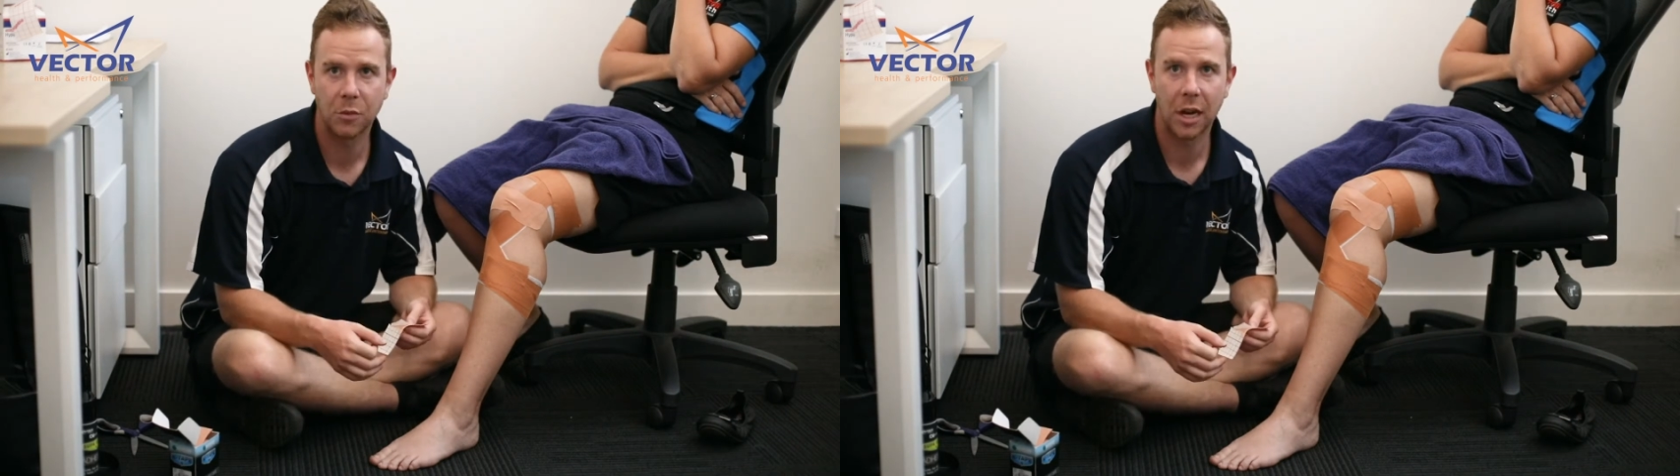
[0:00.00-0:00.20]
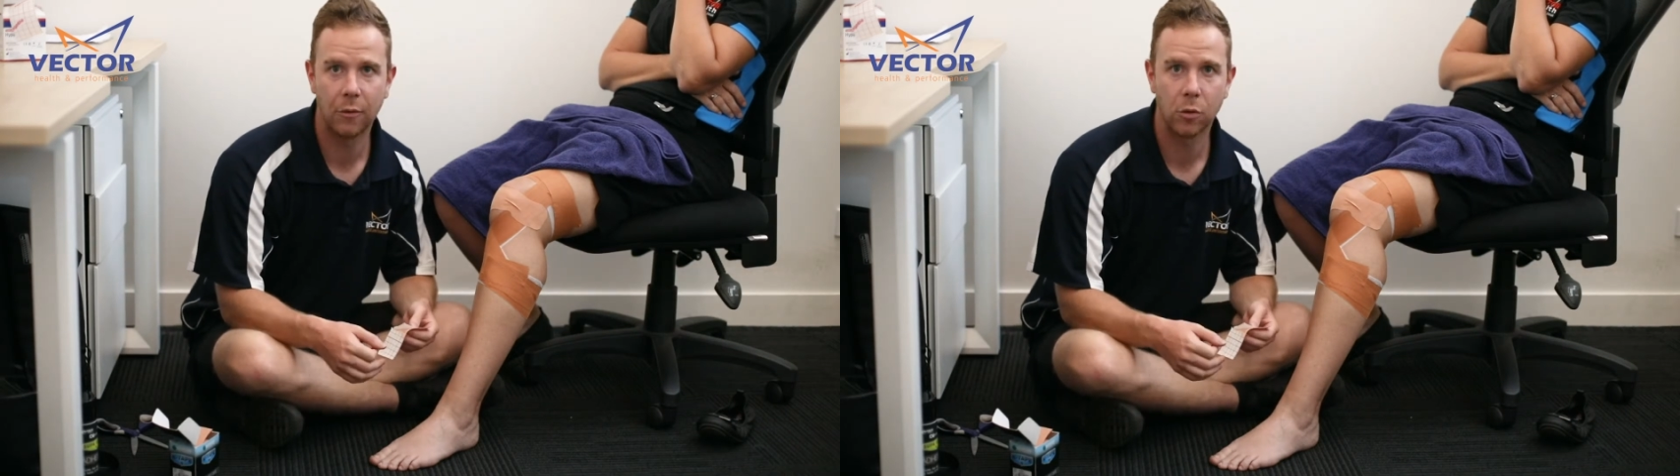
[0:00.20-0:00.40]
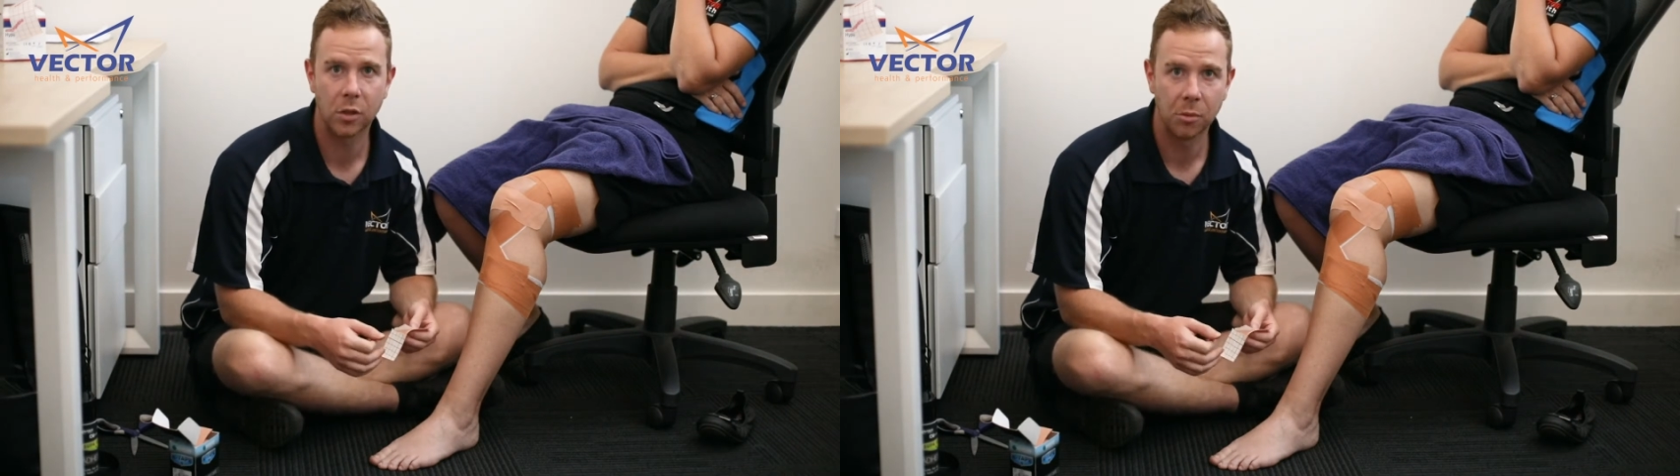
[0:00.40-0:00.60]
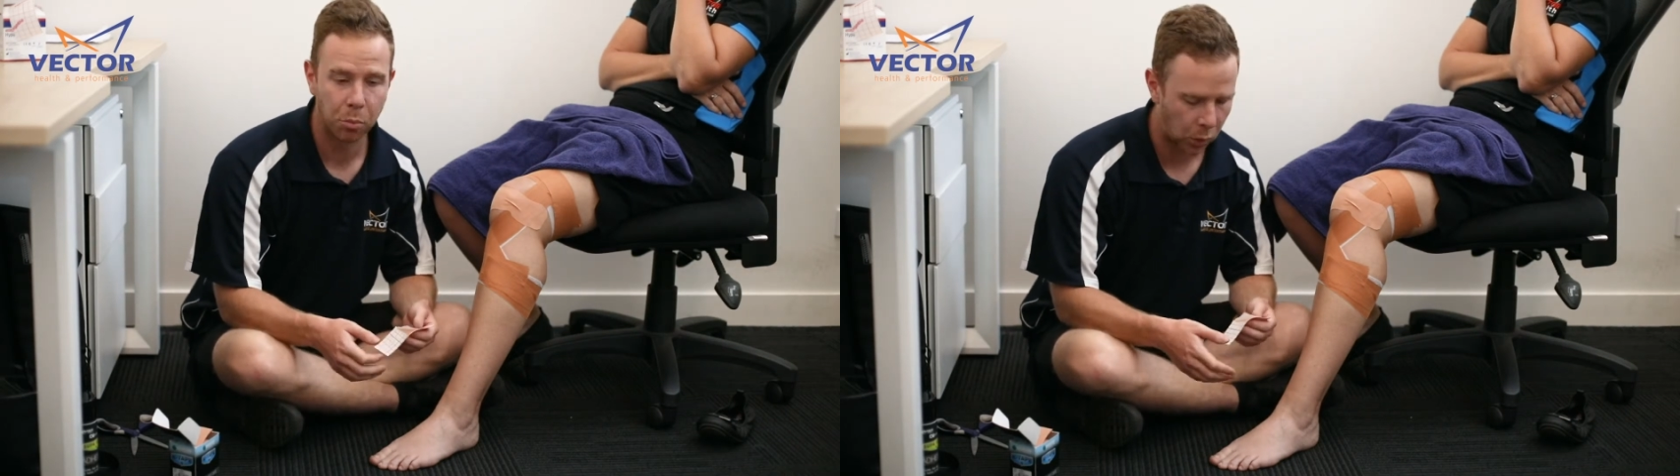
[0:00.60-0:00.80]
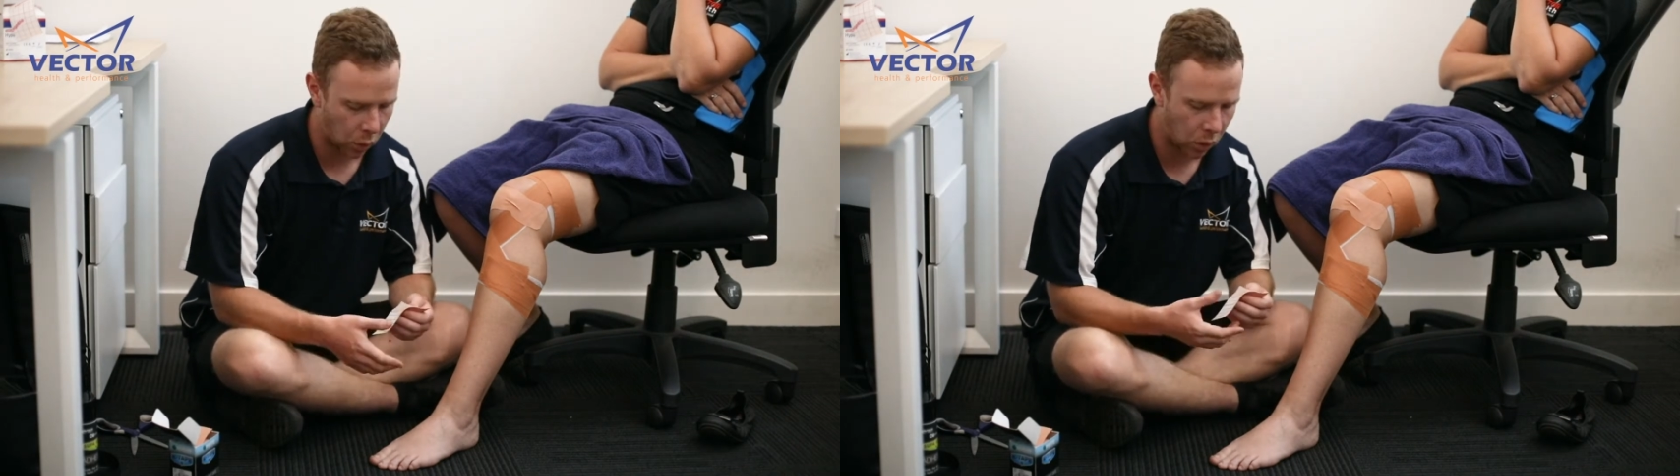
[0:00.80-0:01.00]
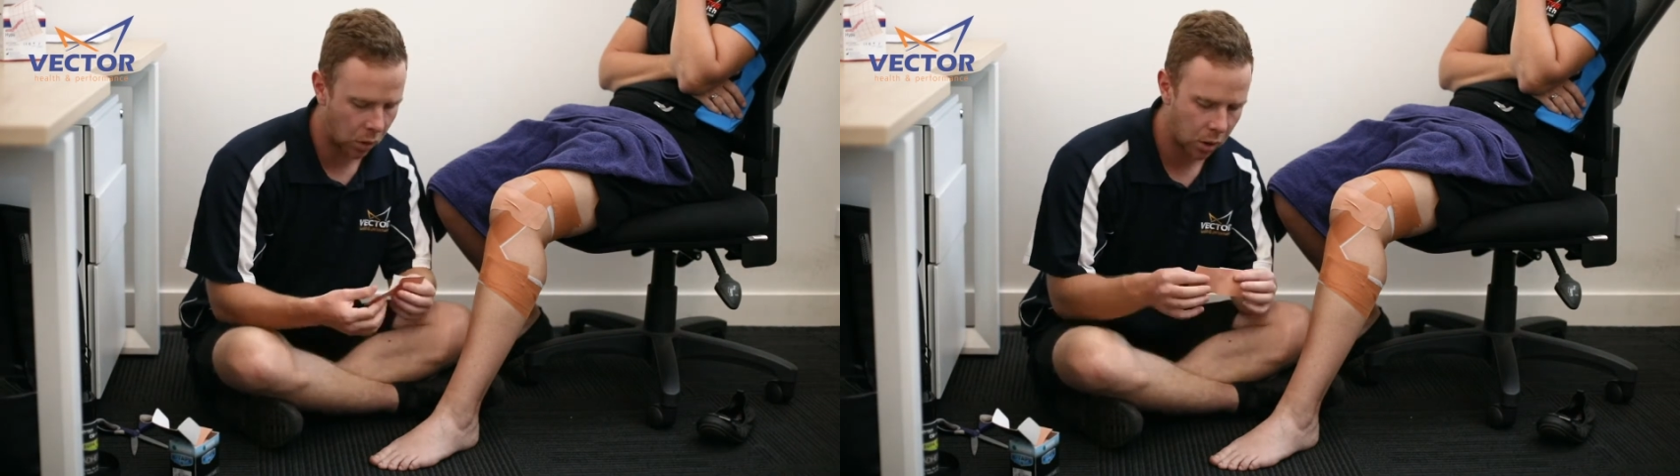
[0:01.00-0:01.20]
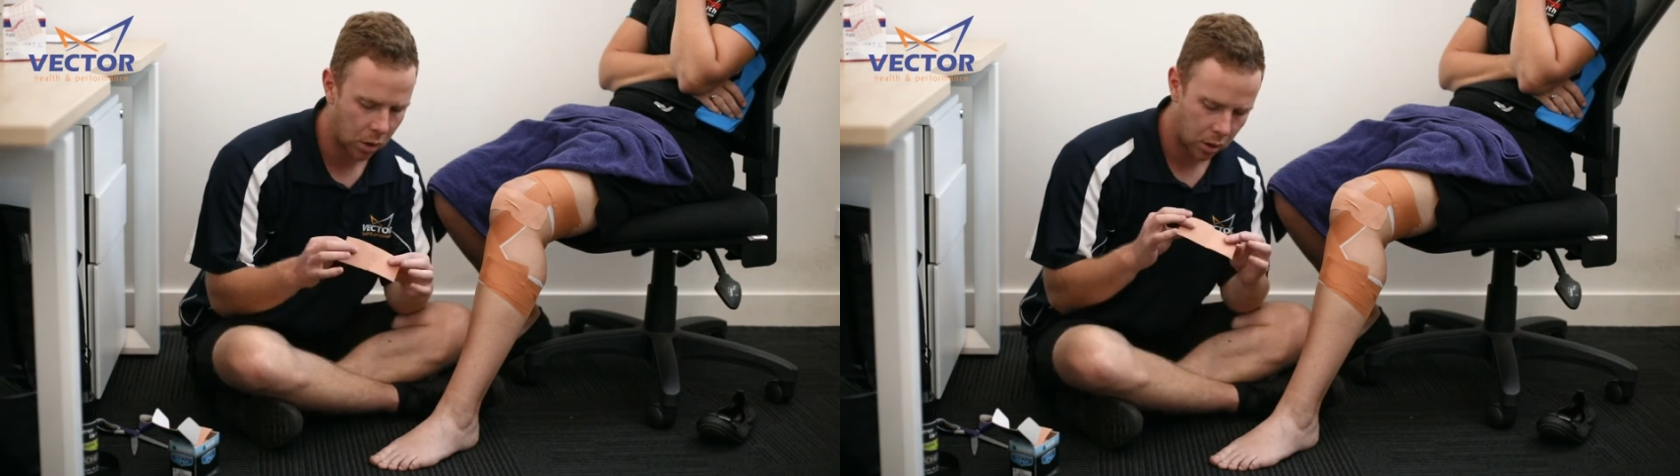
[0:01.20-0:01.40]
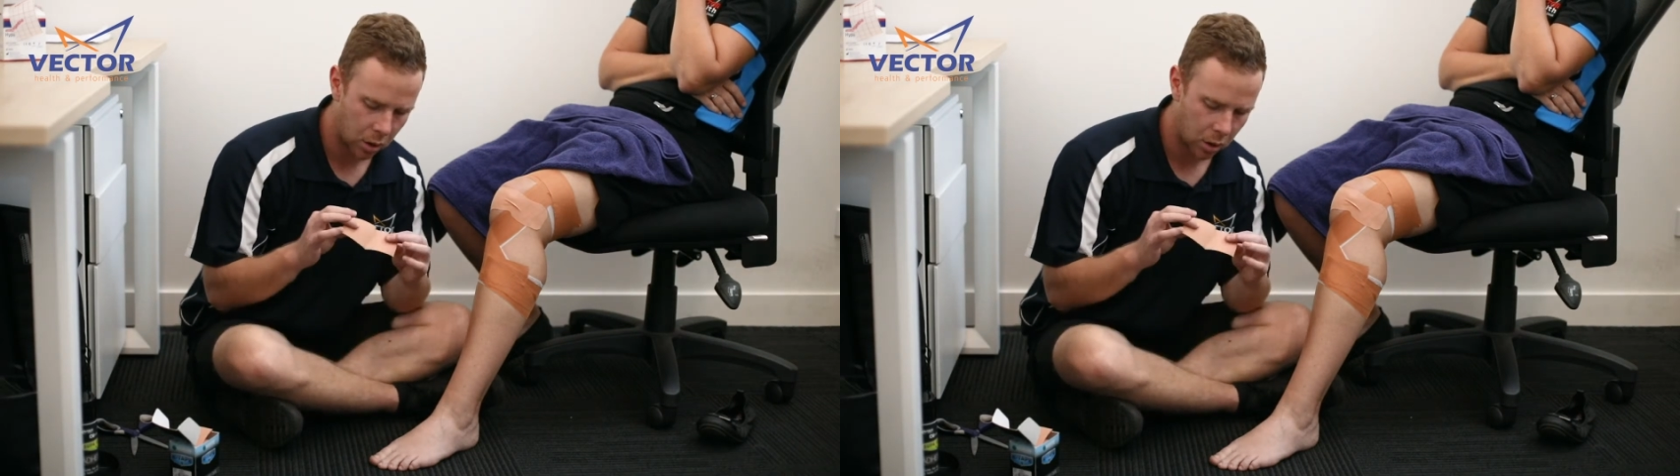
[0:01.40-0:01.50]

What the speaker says: general support,